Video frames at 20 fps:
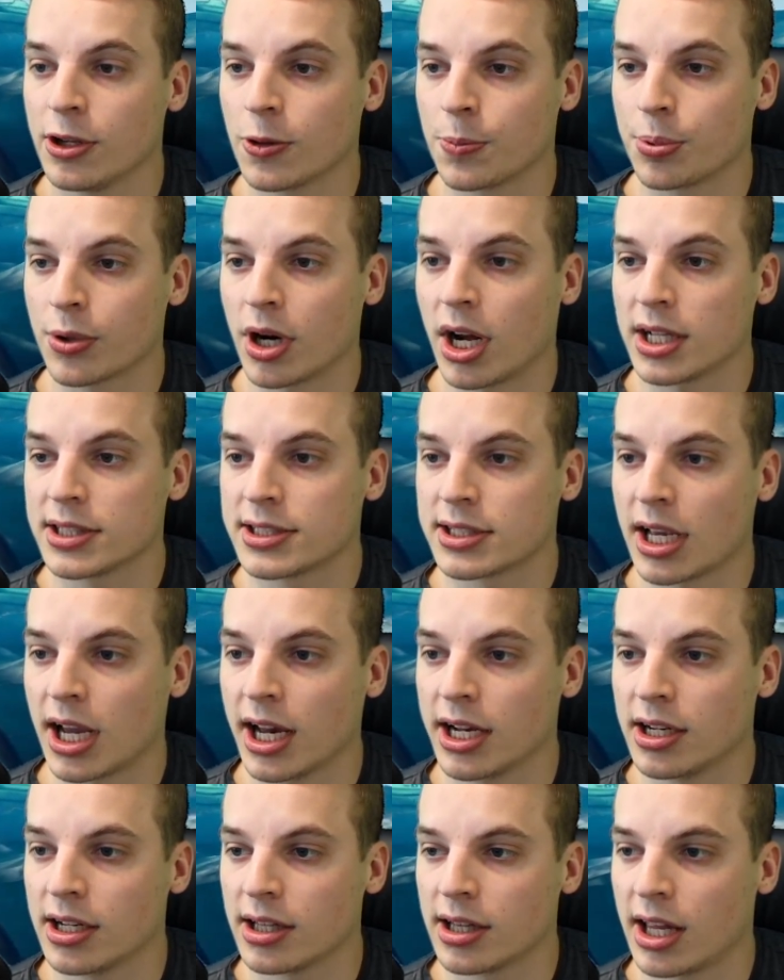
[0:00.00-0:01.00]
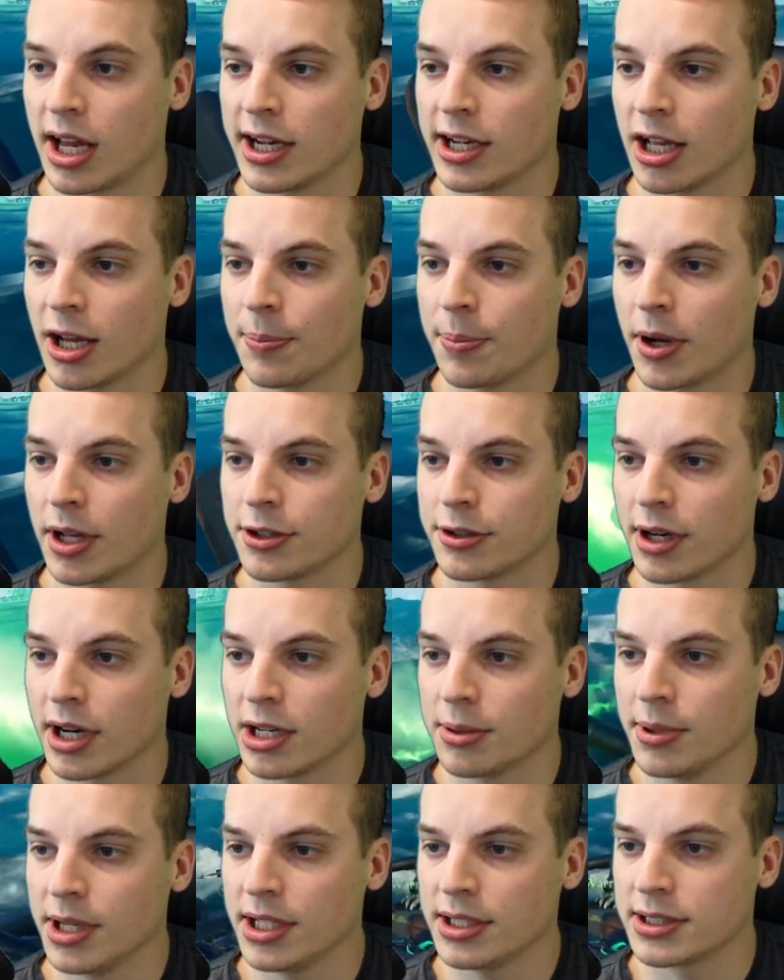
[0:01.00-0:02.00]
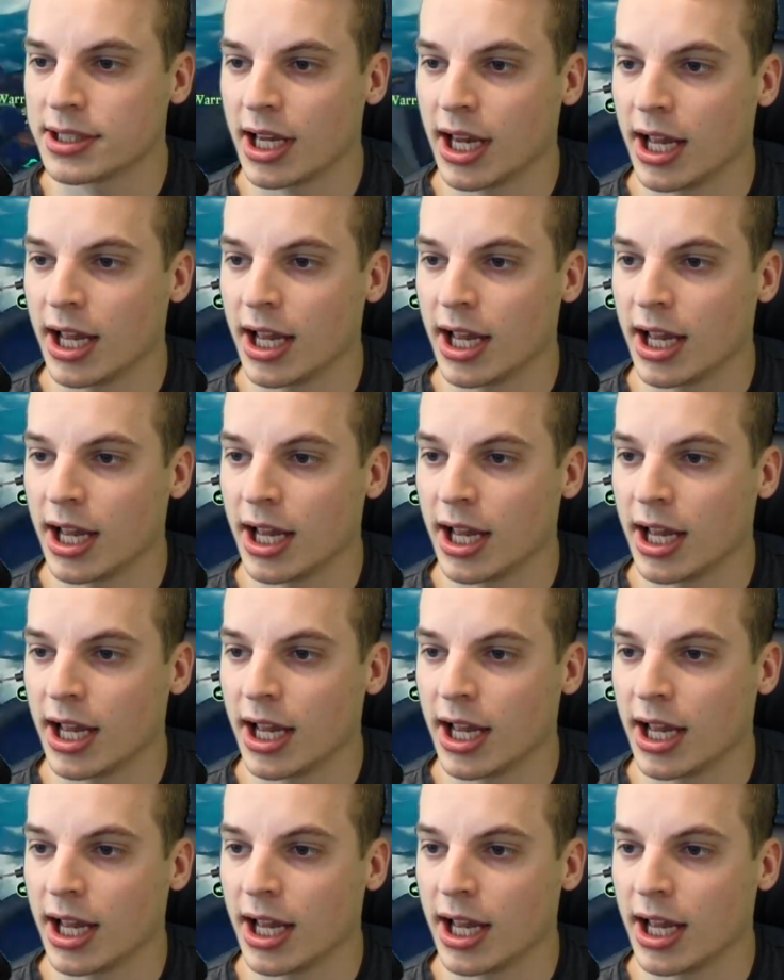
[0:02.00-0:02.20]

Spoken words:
your broadside lined up on your enemies